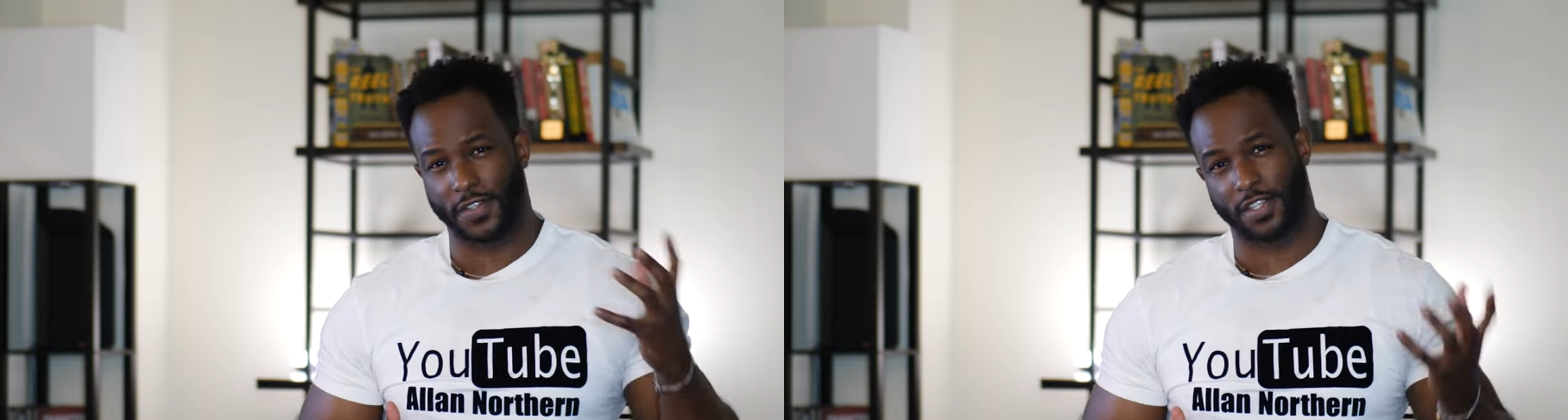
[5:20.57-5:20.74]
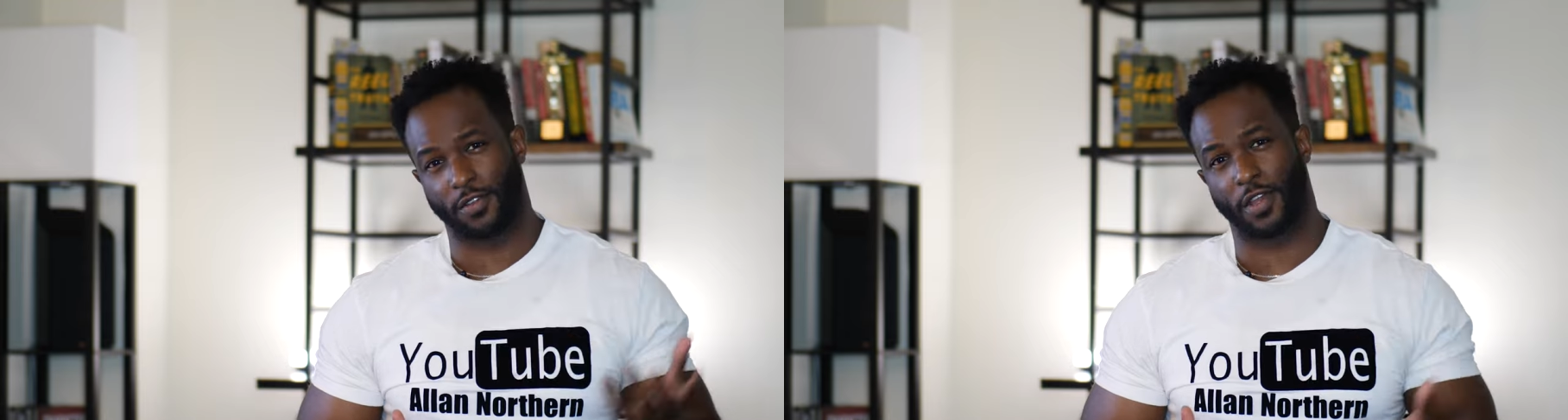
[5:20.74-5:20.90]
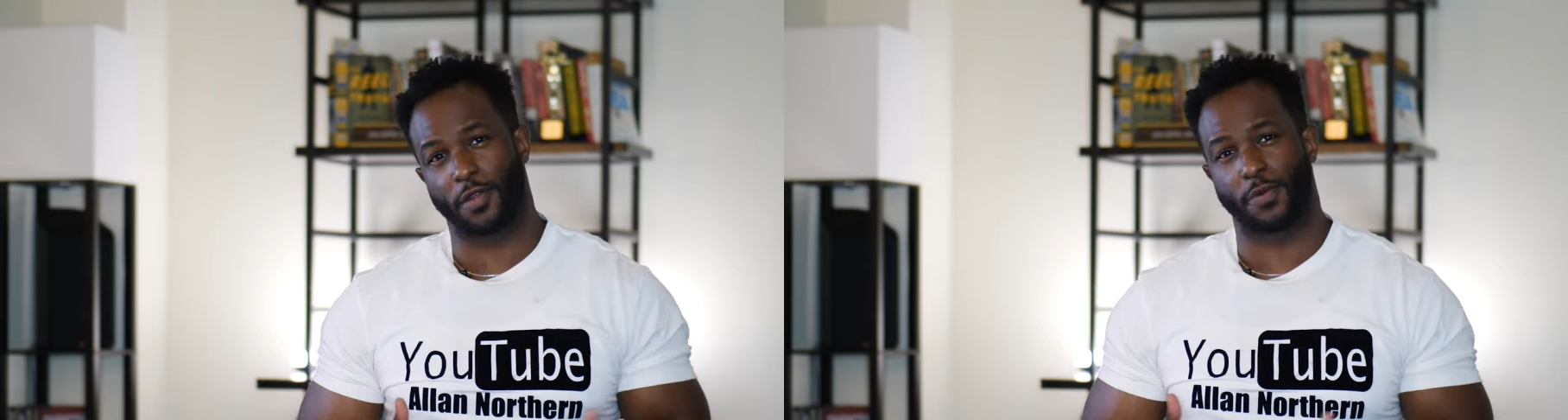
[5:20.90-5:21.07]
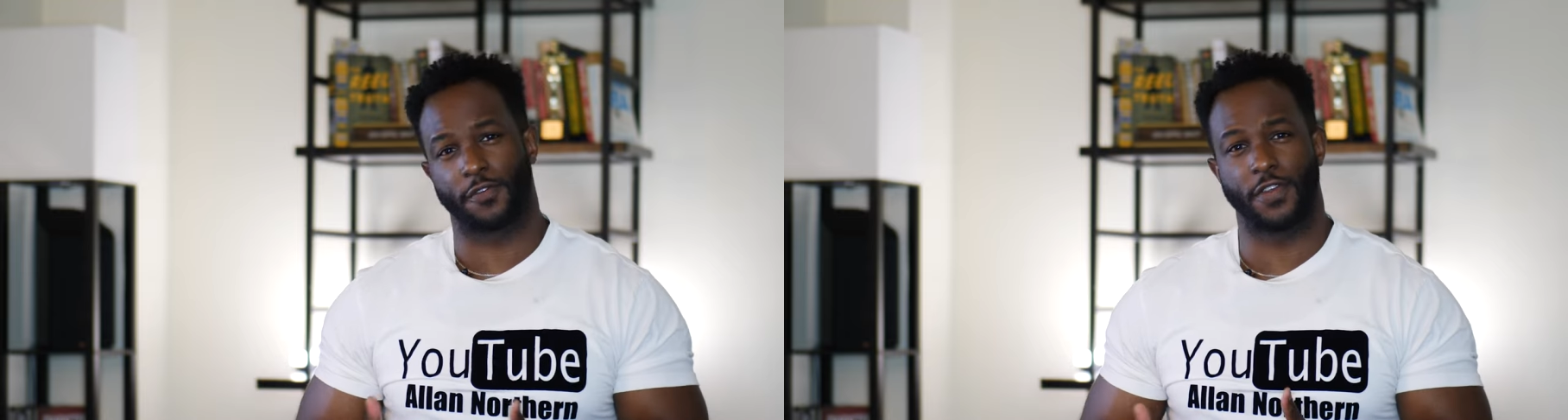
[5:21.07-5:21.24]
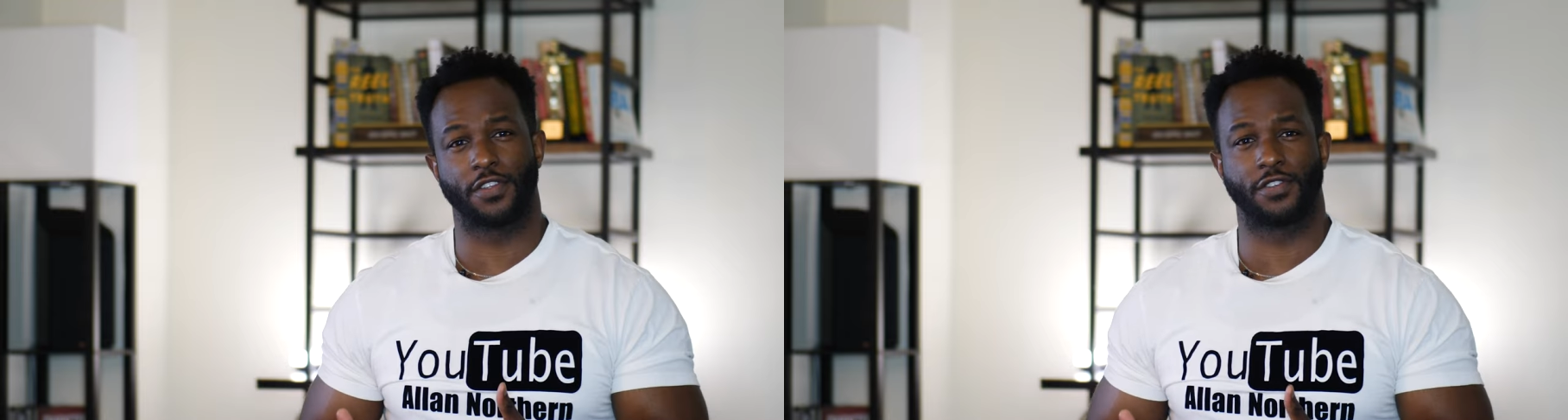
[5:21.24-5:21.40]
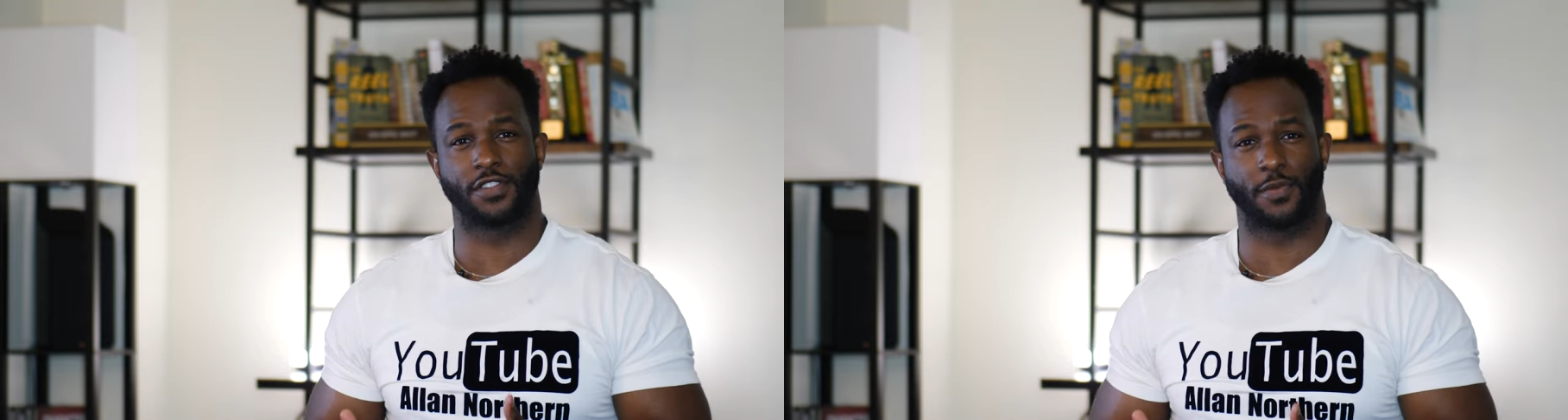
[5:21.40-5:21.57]
incredible
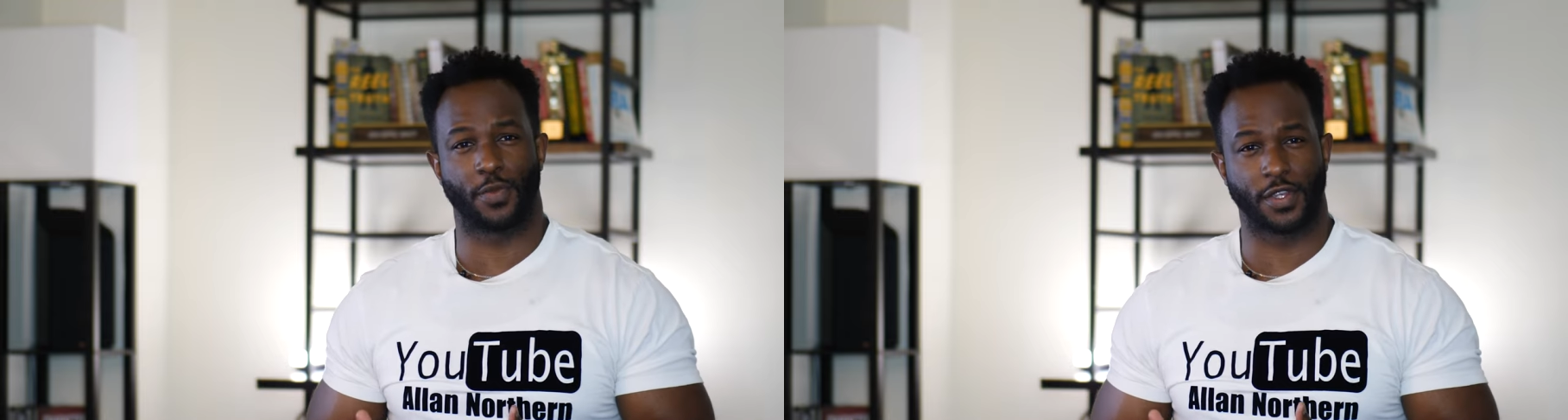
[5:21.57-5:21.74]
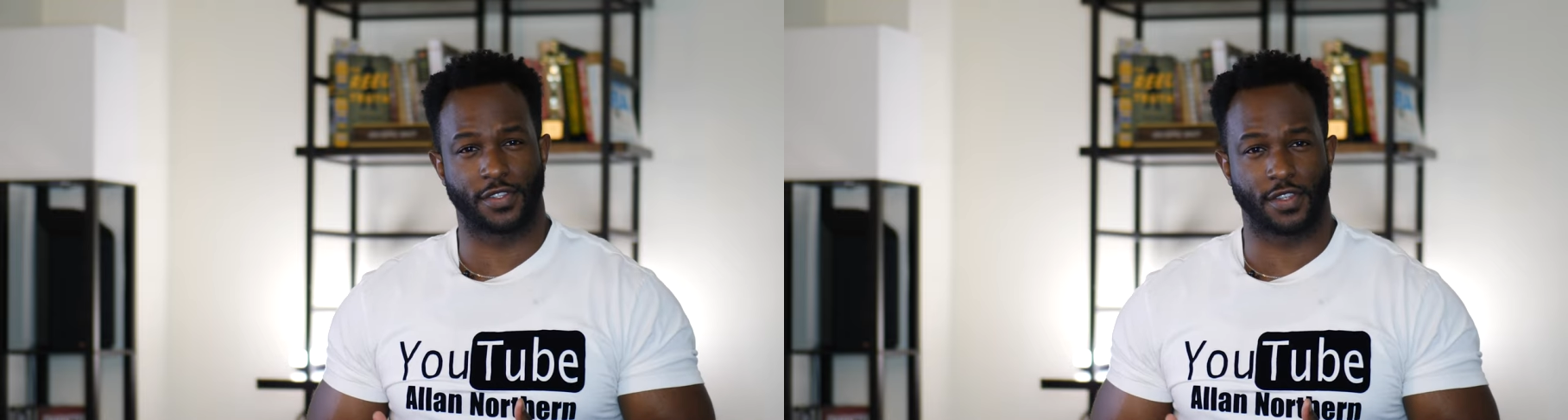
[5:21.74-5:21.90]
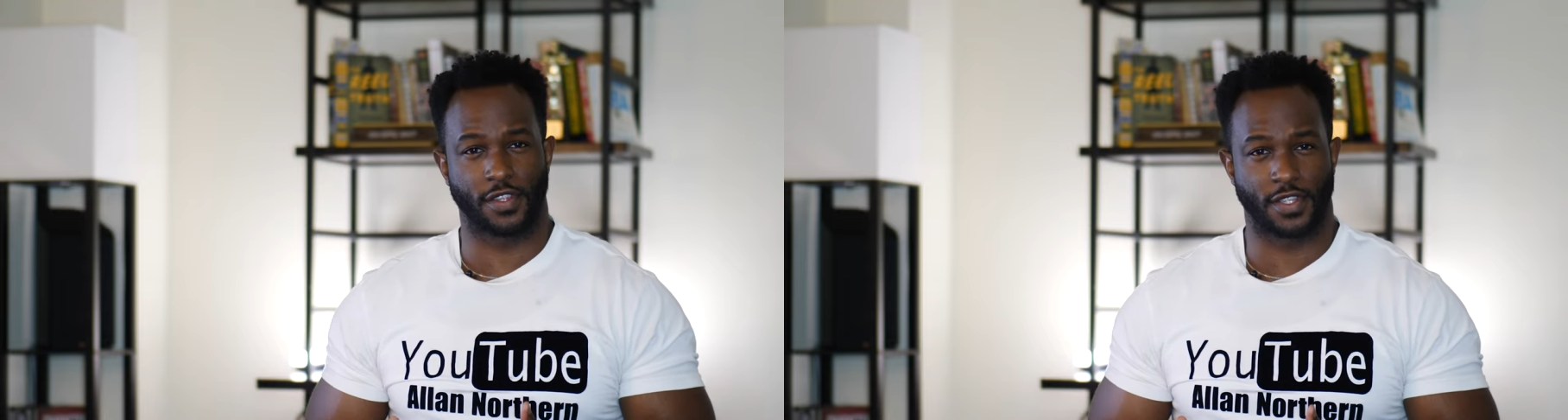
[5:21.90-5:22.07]
features it brings to the